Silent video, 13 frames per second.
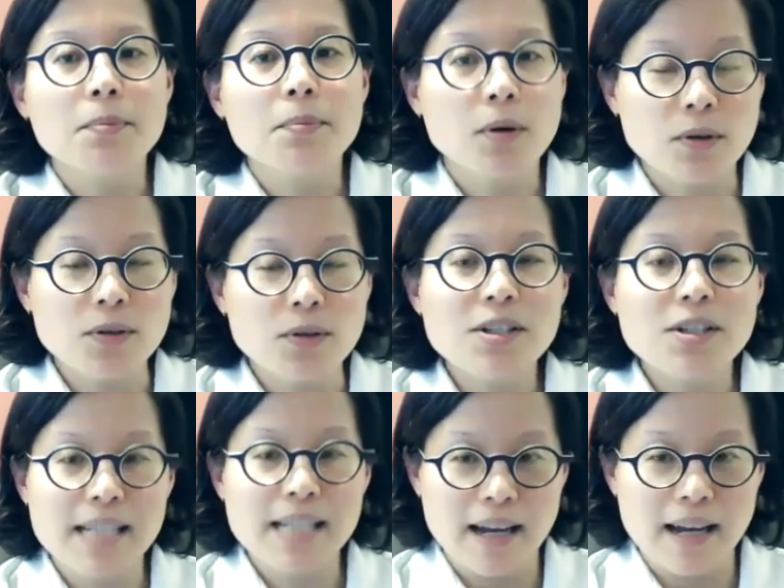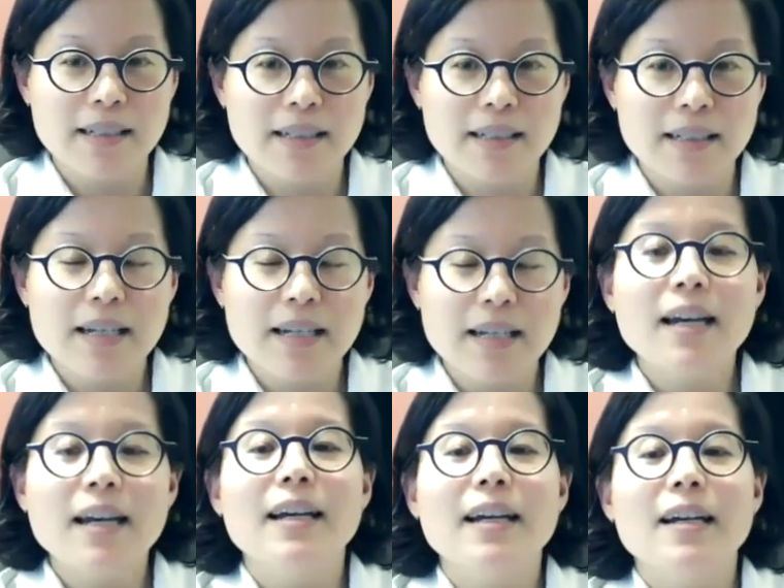per se.
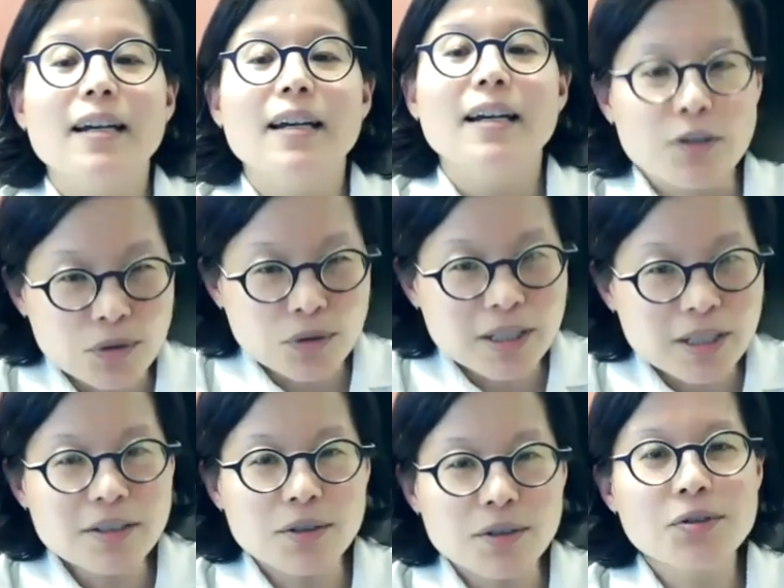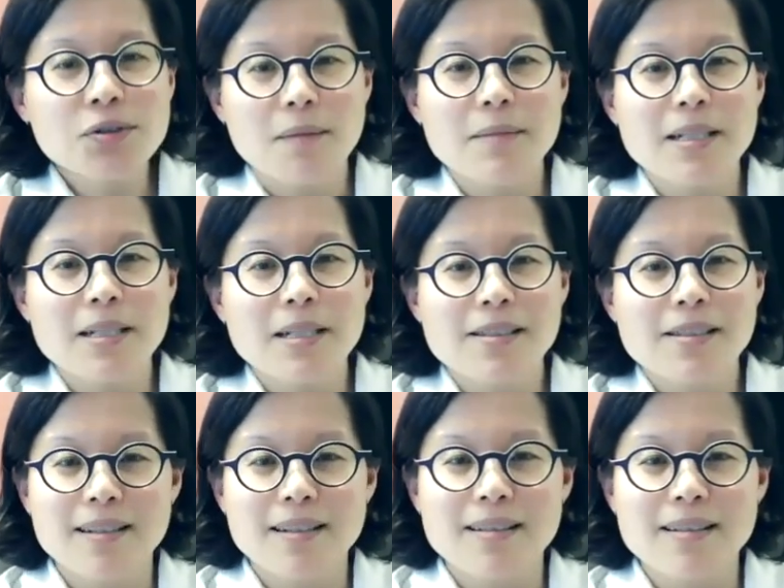You do need to use your common
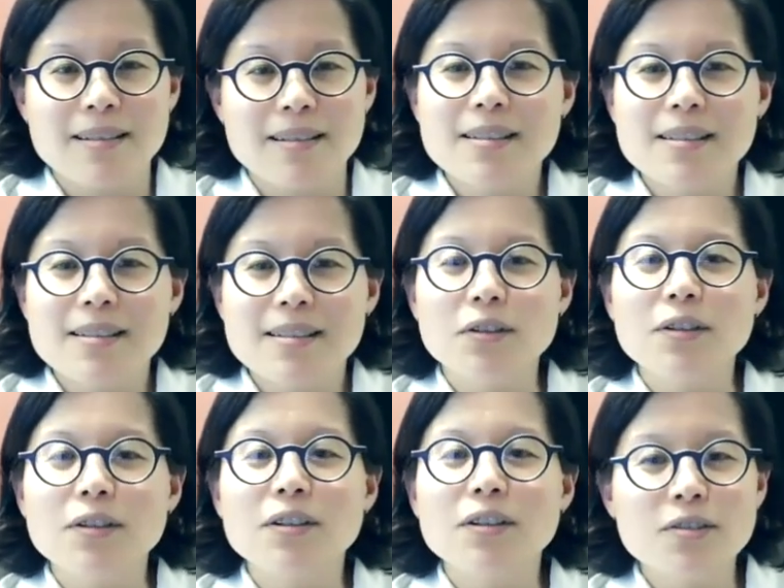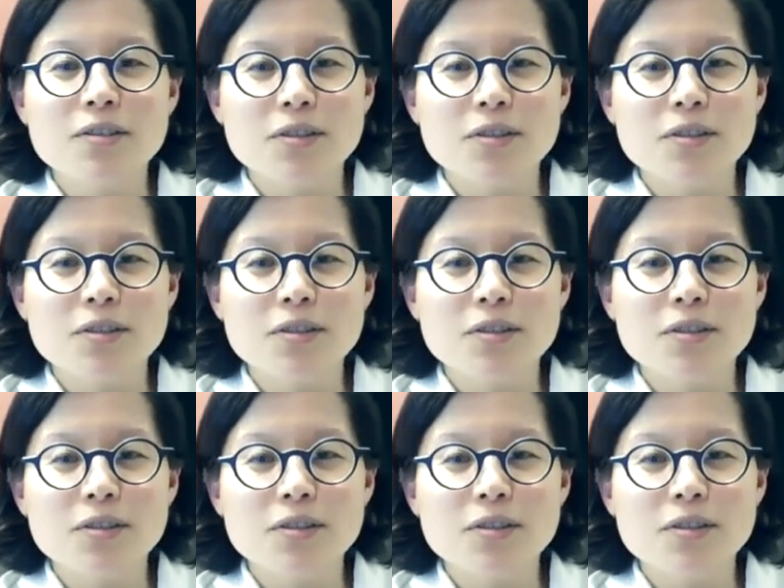sense. So if you're going to do